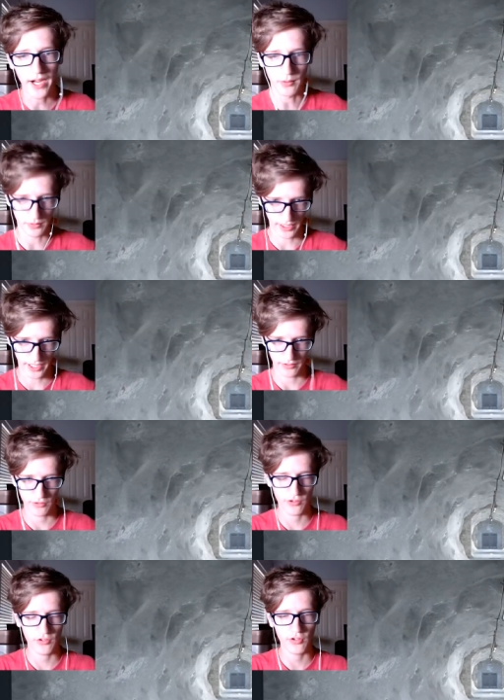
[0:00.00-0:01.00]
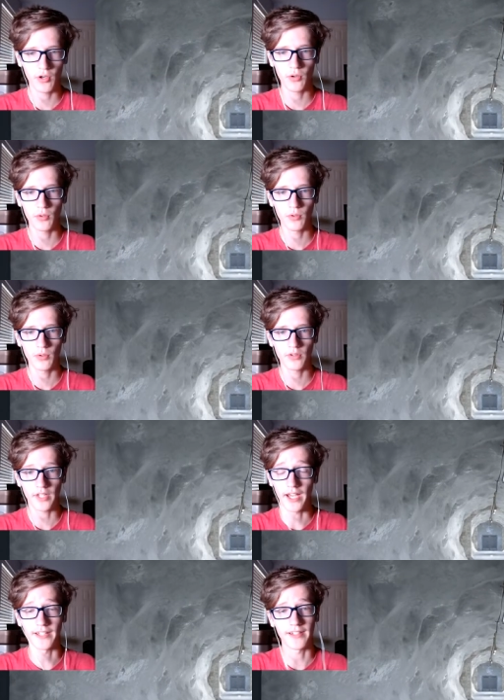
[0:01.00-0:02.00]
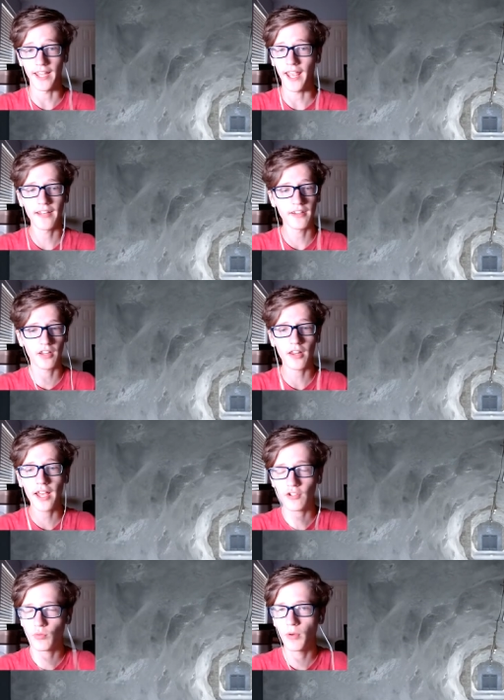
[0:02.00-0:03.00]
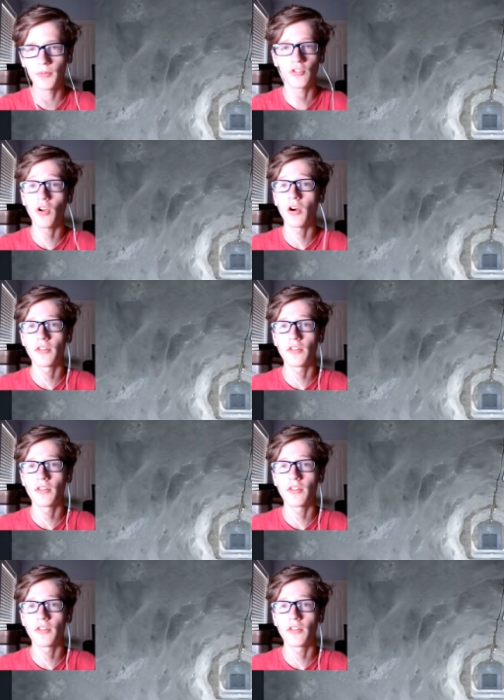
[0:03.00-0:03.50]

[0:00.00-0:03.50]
Outlast. So, yeah, at the end of the last one, we saw